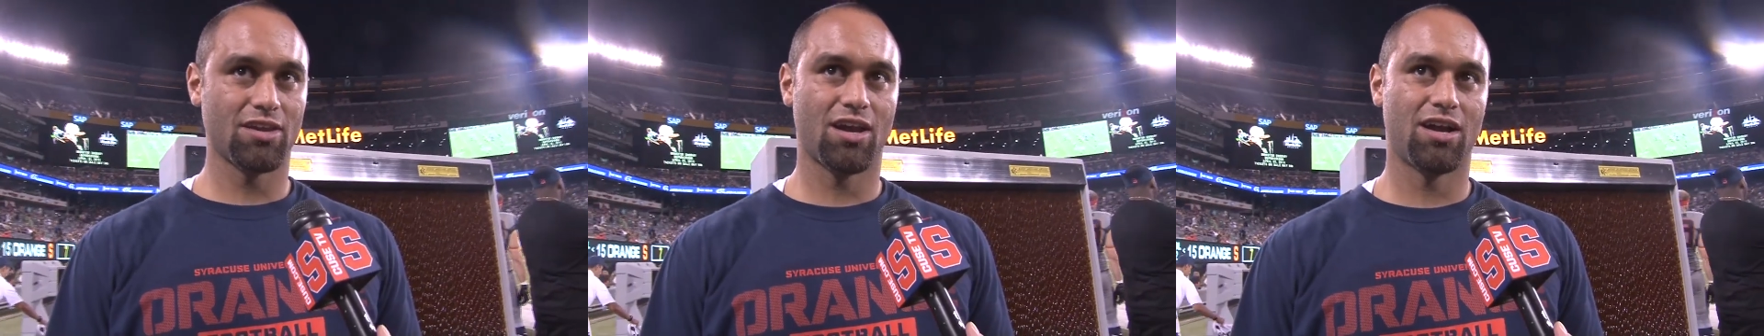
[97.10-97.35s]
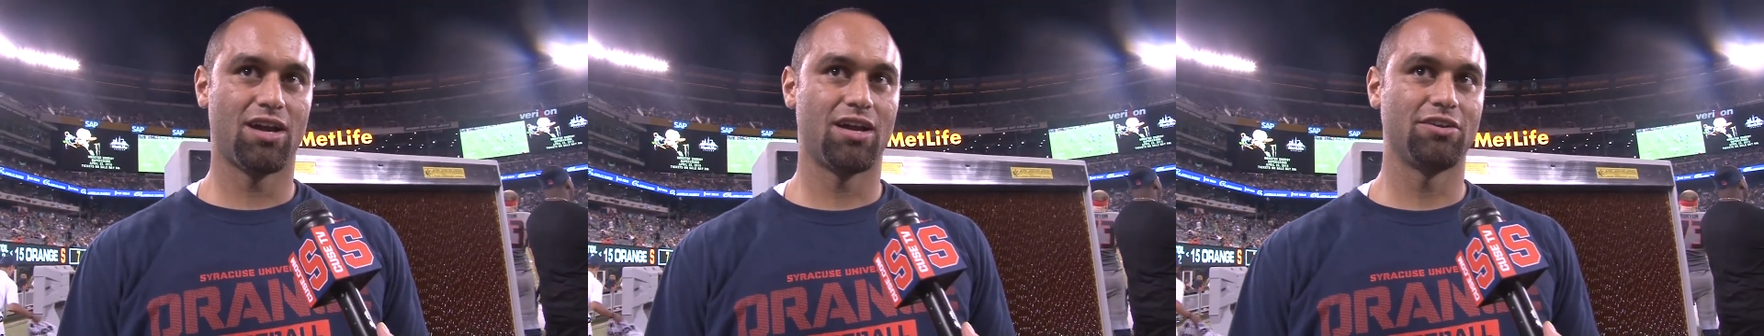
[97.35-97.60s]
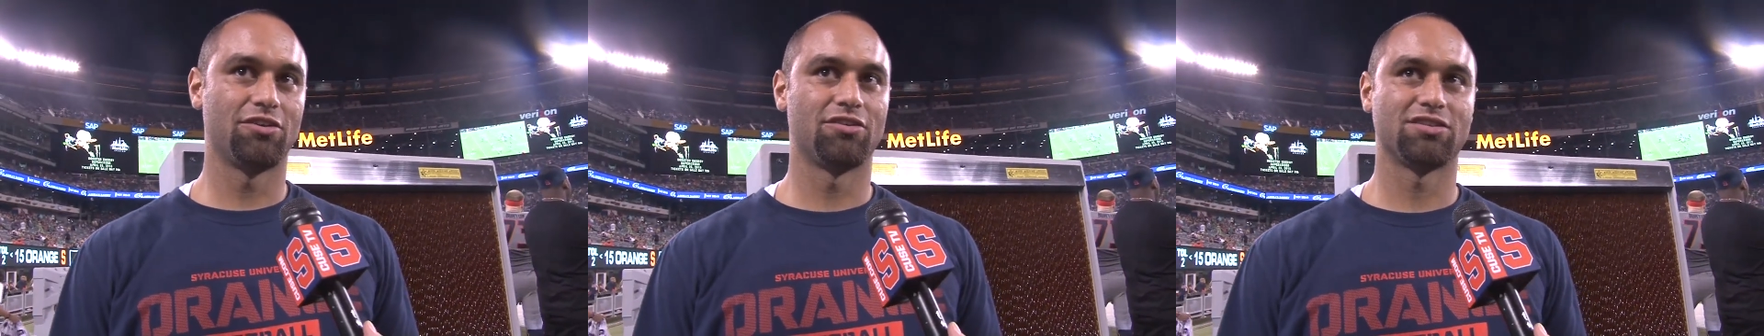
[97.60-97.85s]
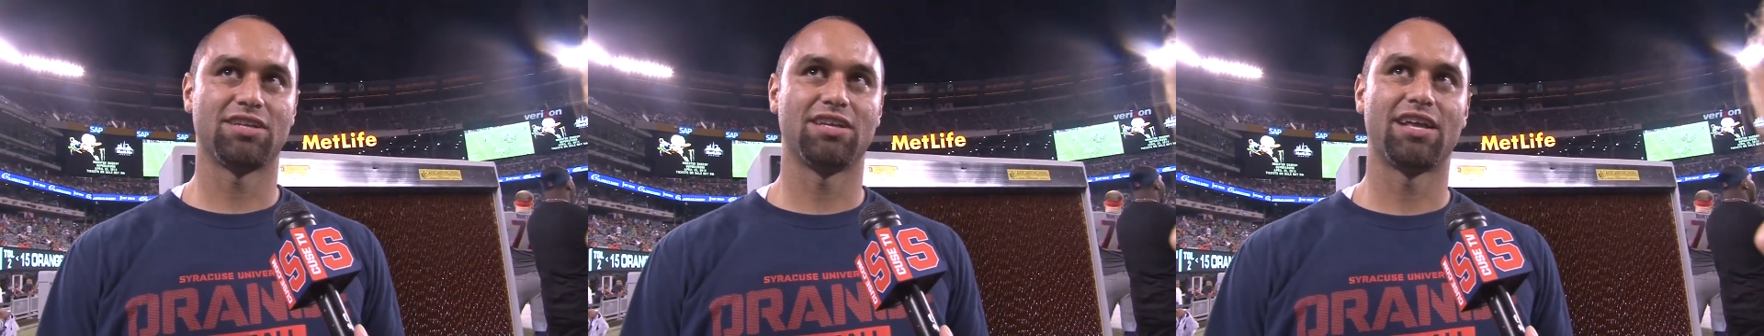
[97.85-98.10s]
Uh, you
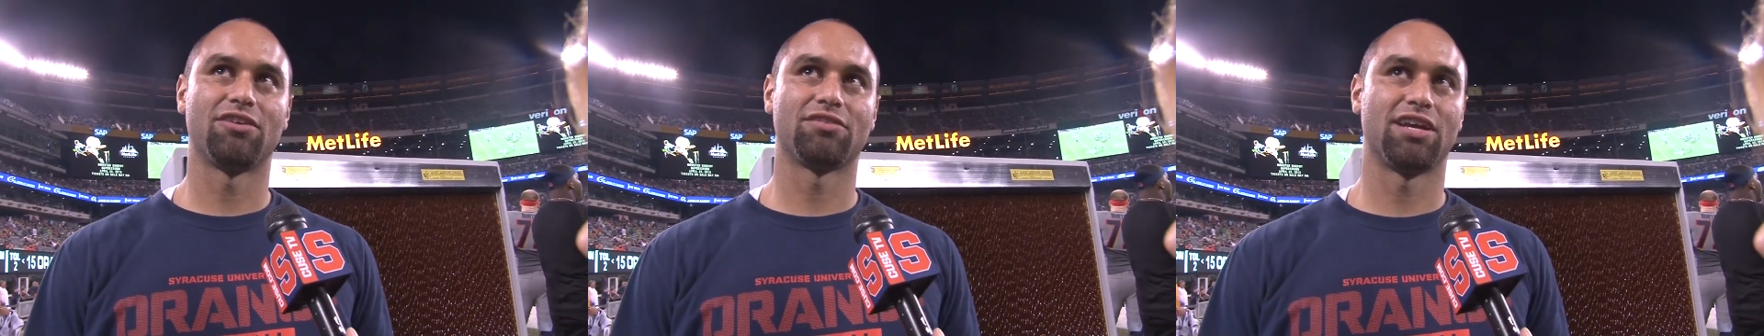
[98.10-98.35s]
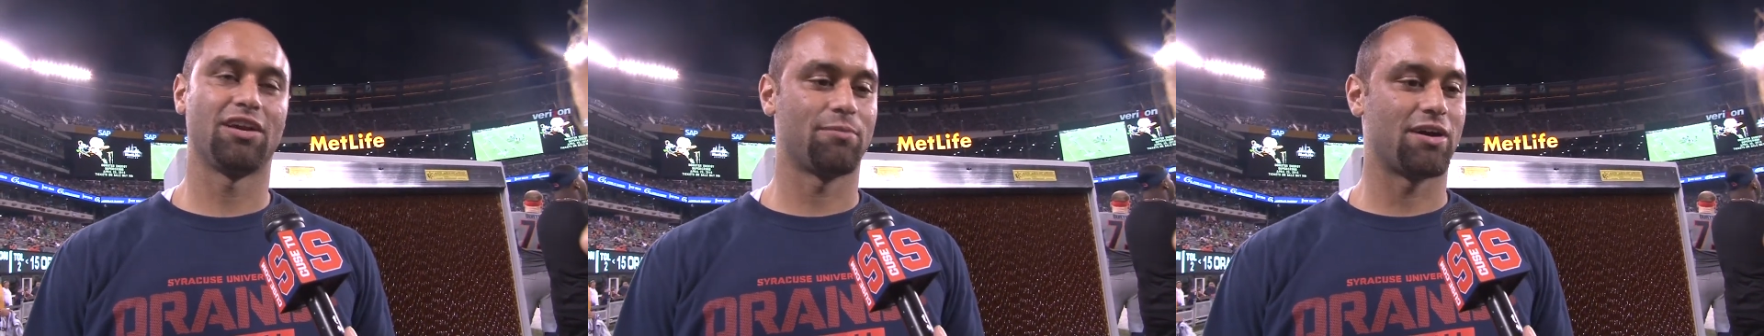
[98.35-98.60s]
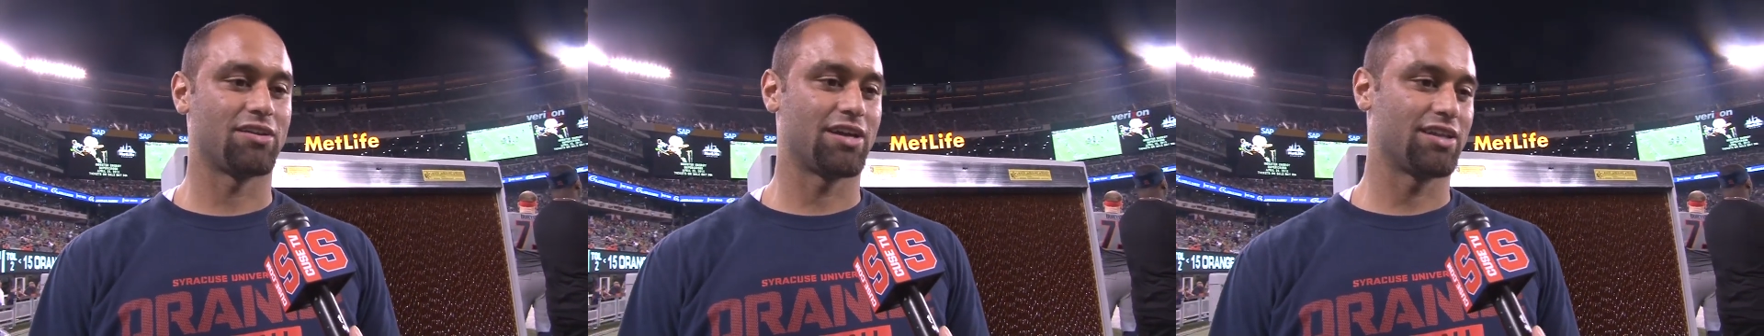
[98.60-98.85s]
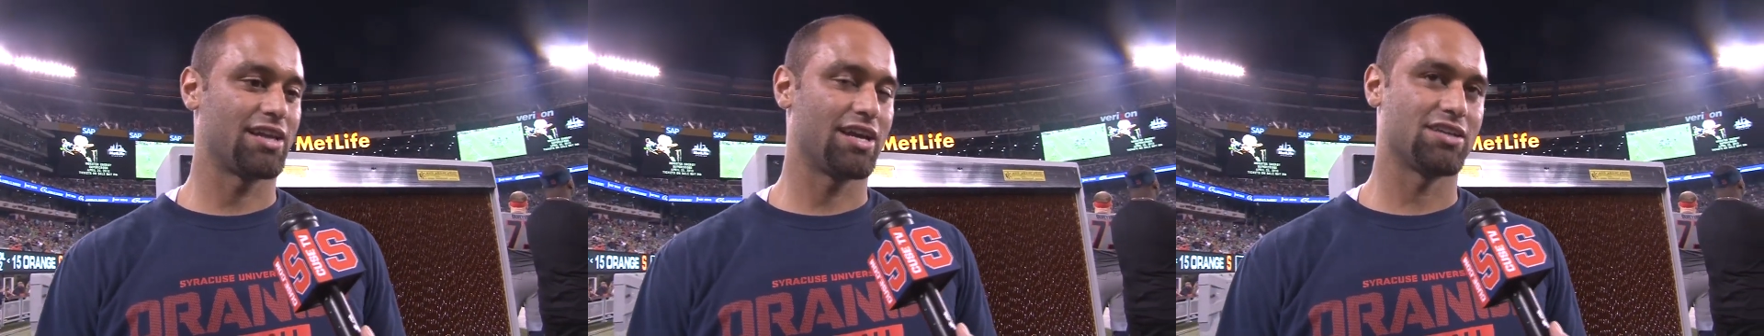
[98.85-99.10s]
don't see, they don't think about it like that.